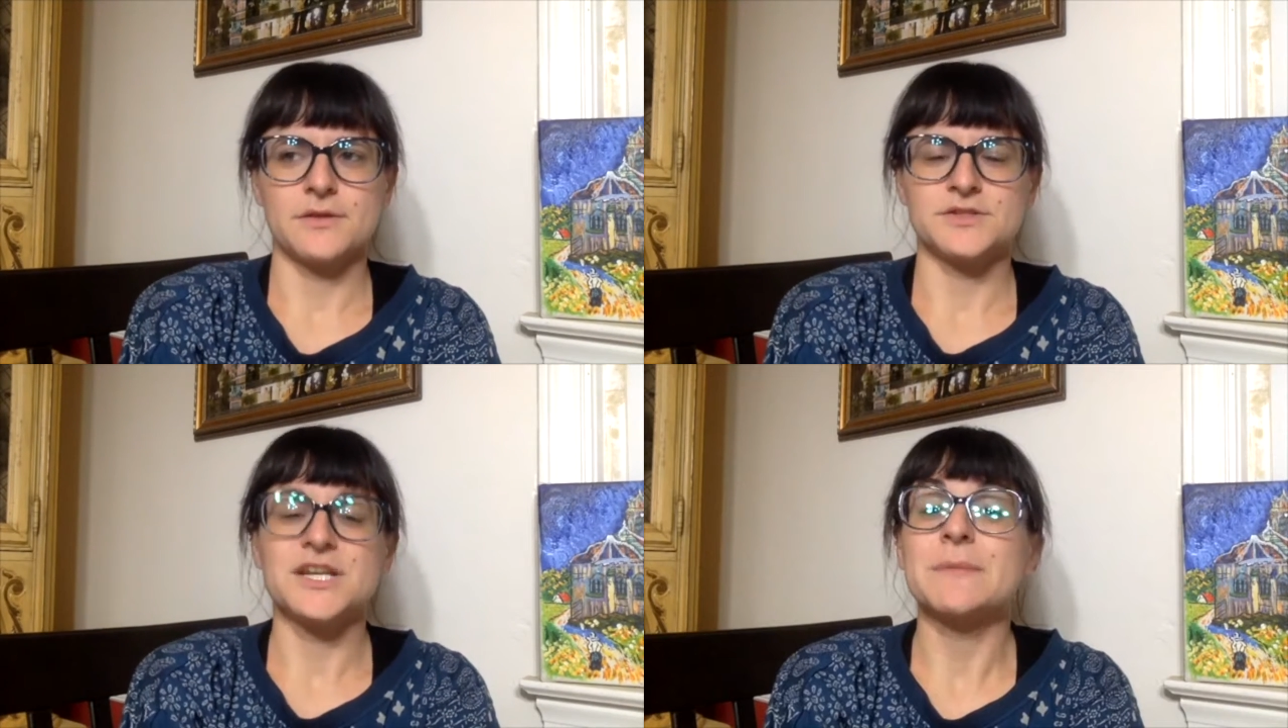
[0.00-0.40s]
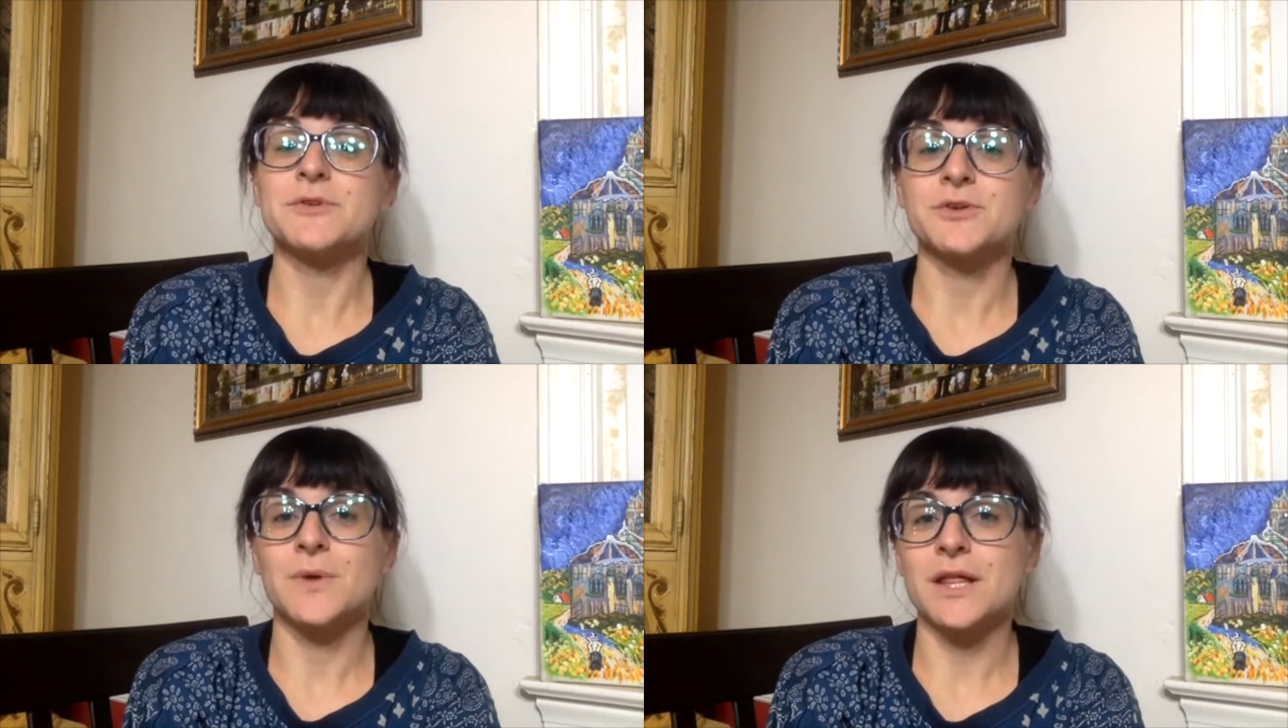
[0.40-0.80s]

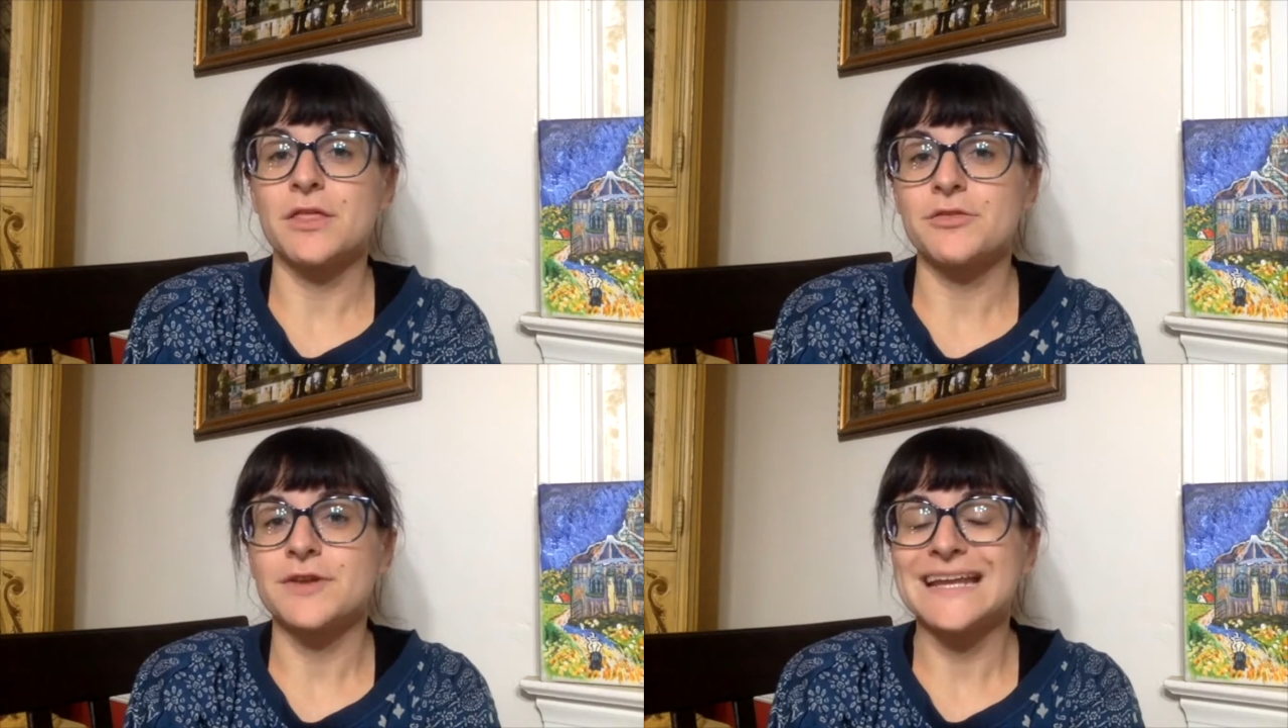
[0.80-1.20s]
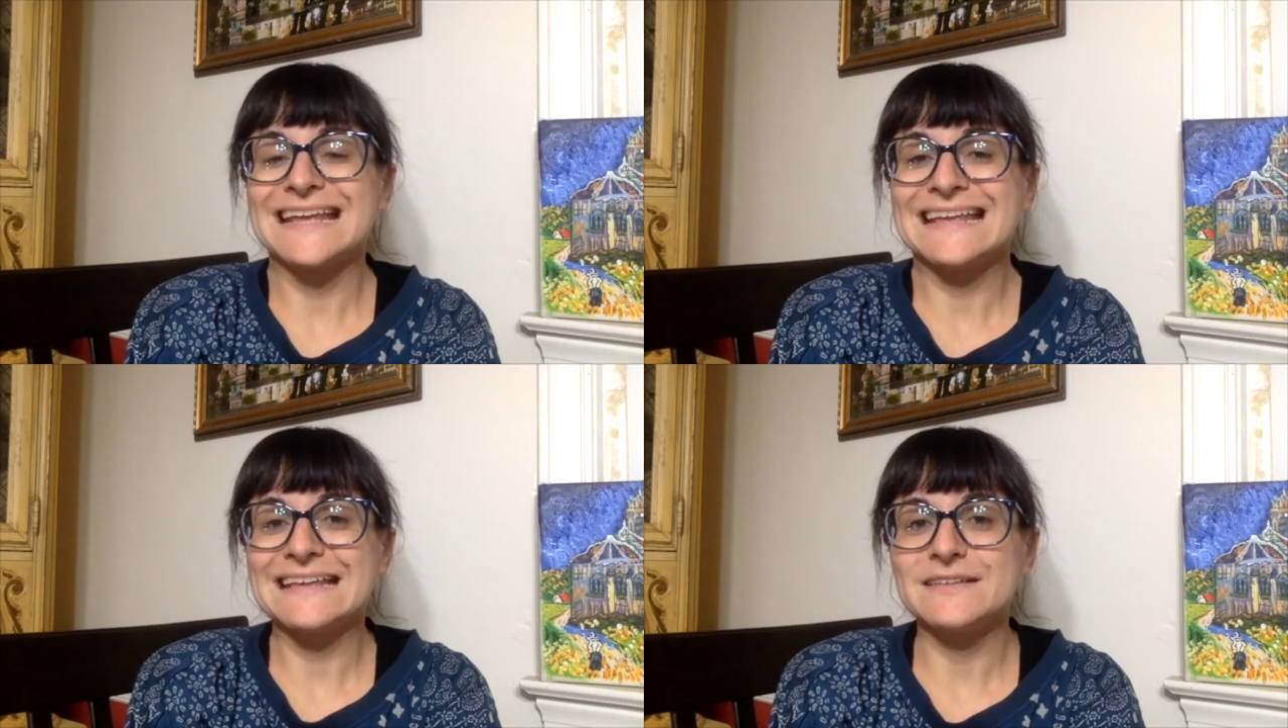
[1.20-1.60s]
Chapter 23
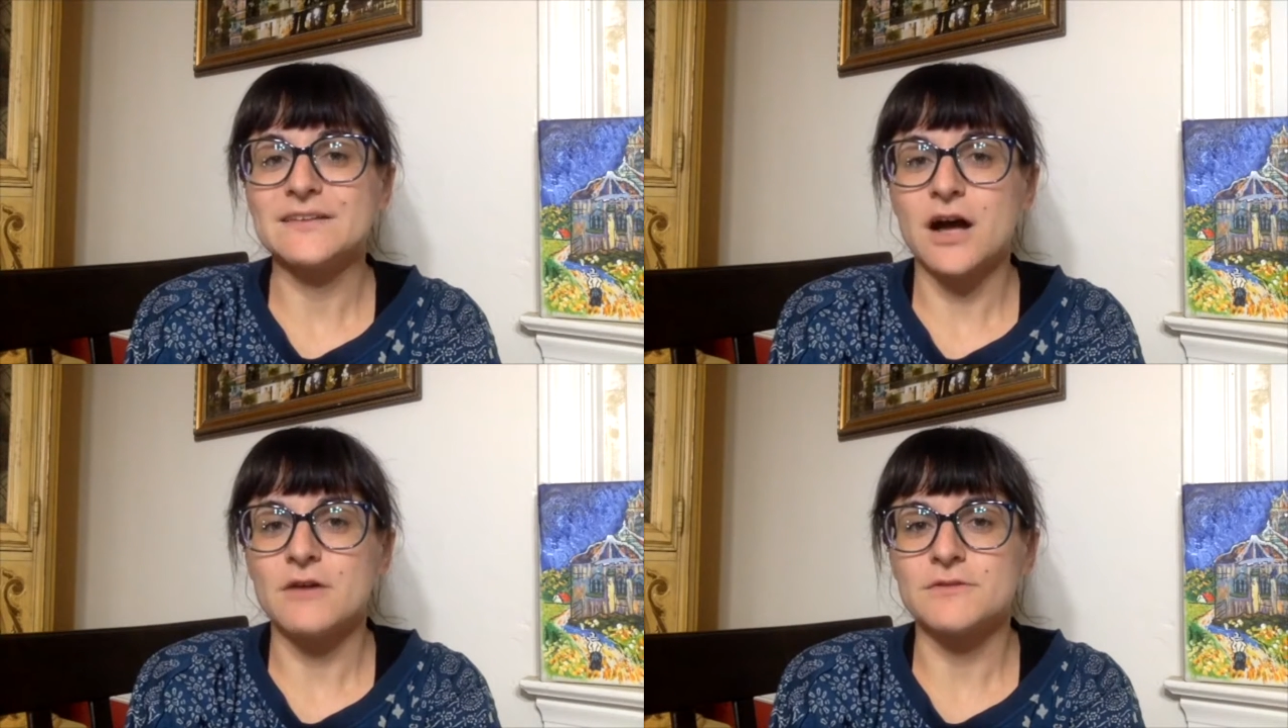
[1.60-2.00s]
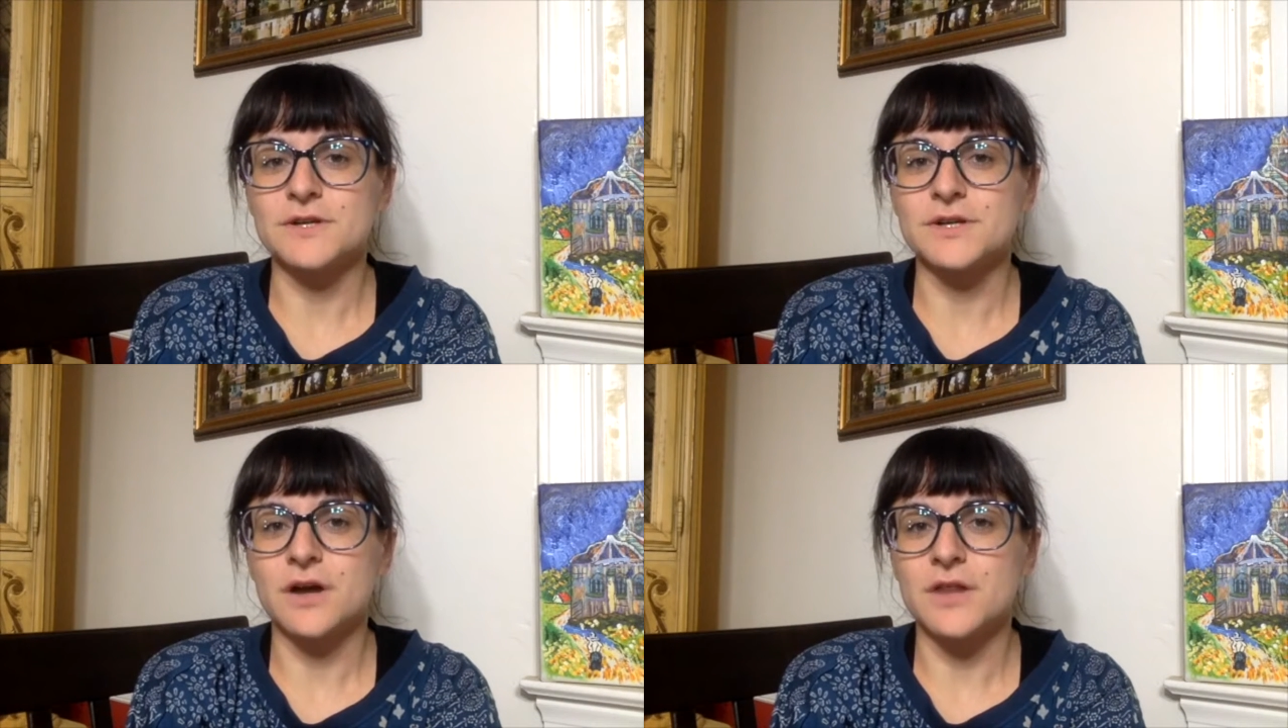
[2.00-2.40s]
is
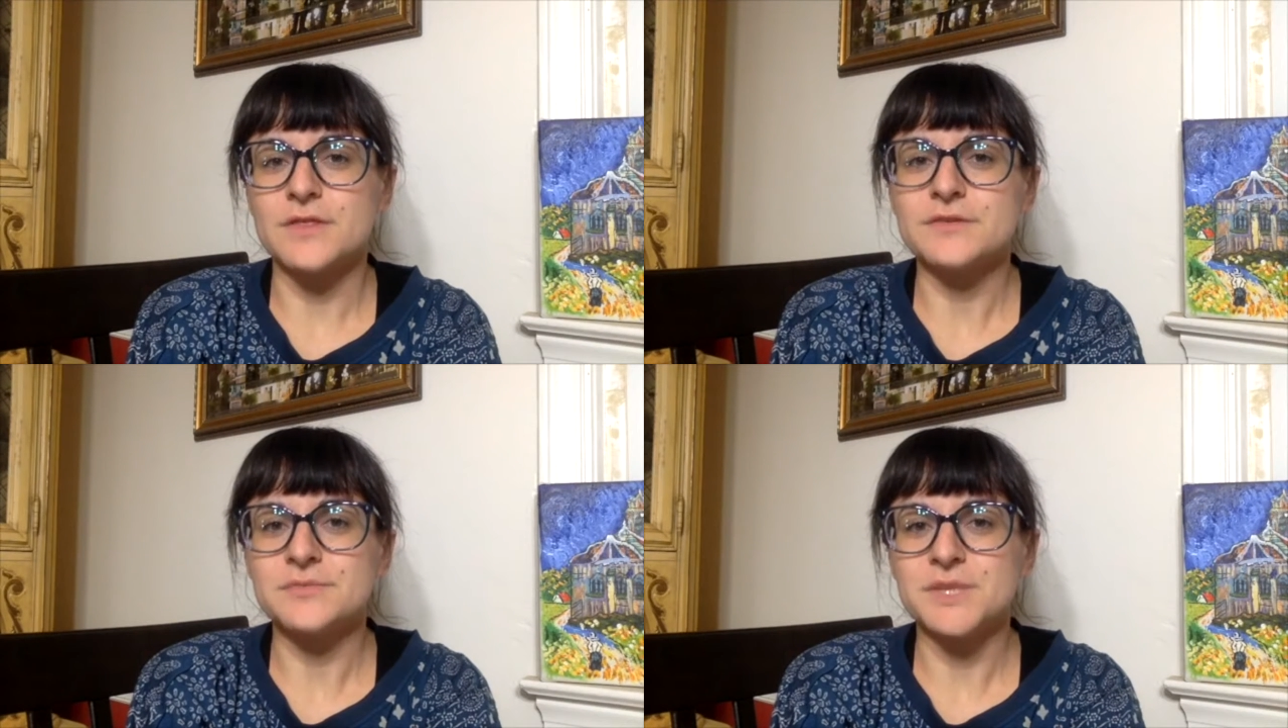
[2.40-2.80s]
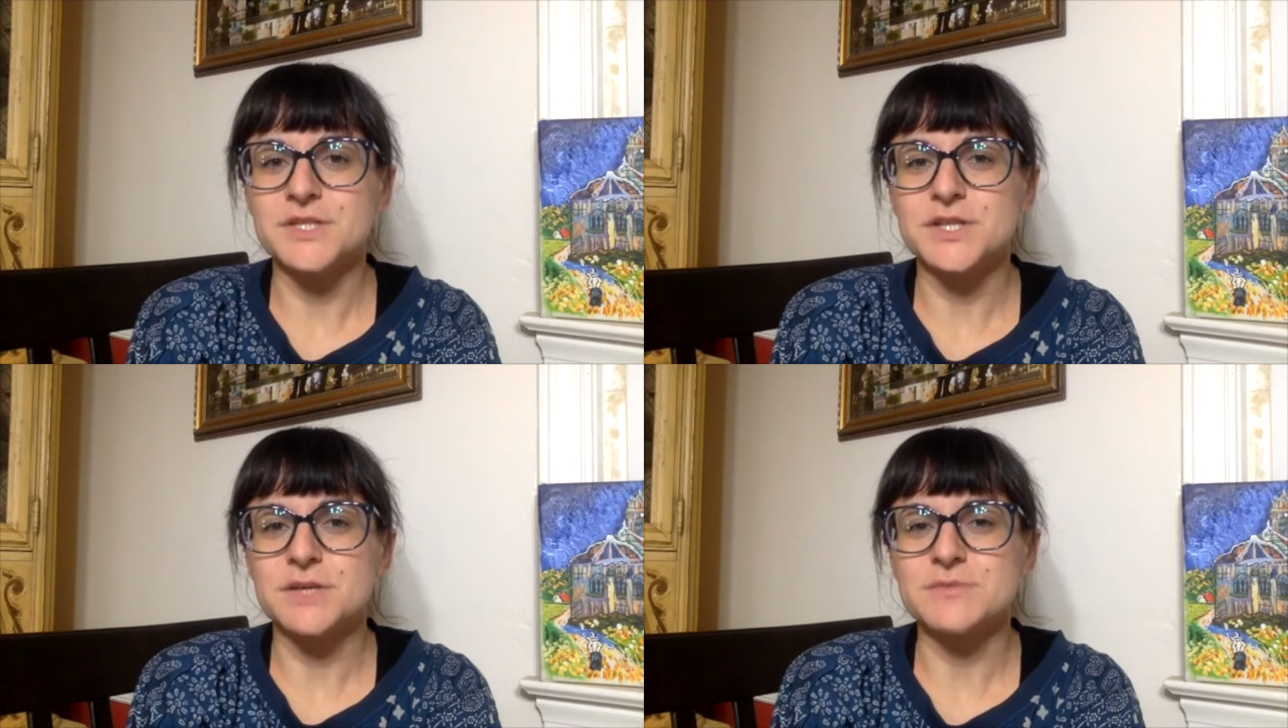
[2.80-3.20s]
covered on this
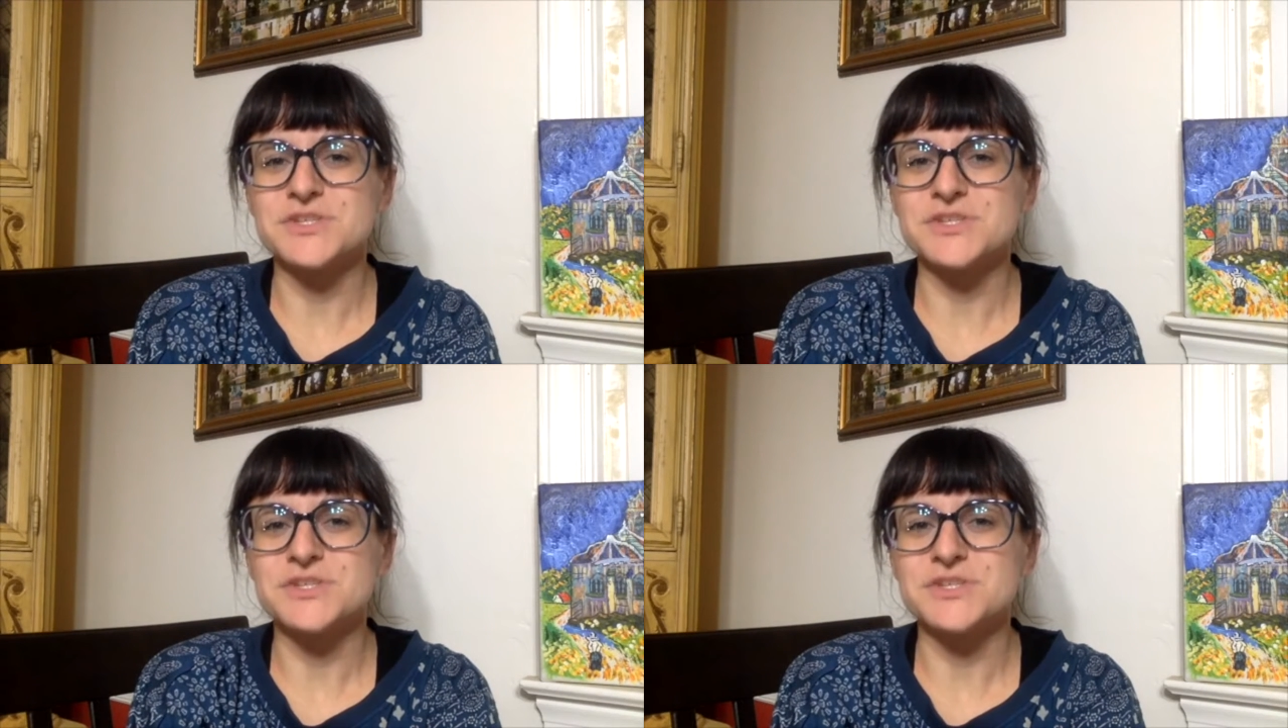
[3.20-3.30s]
midterm,